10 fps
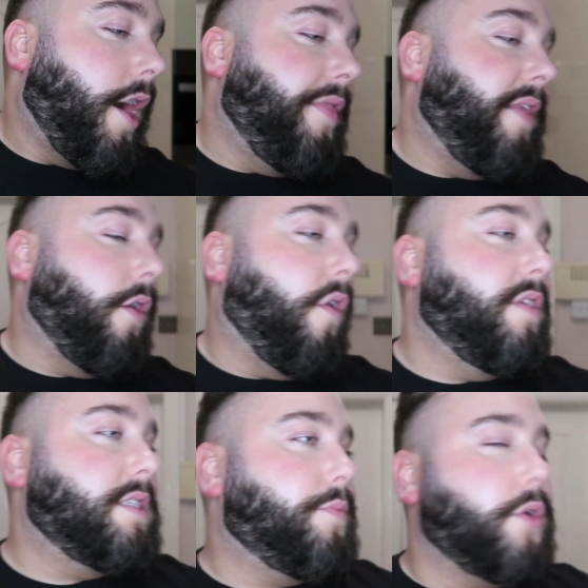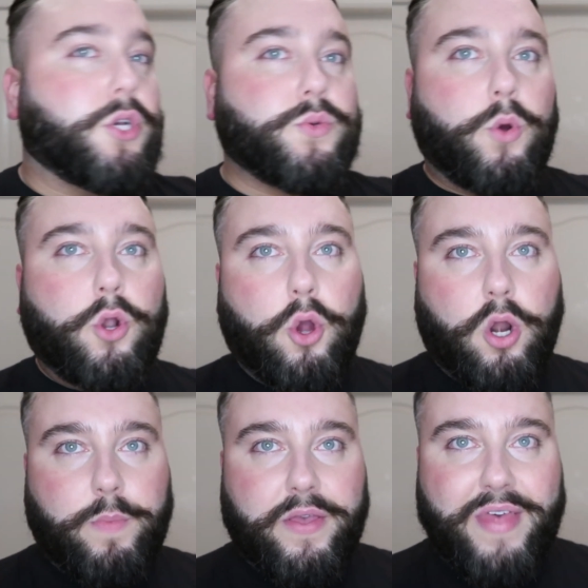And then obviously, because we're not going to be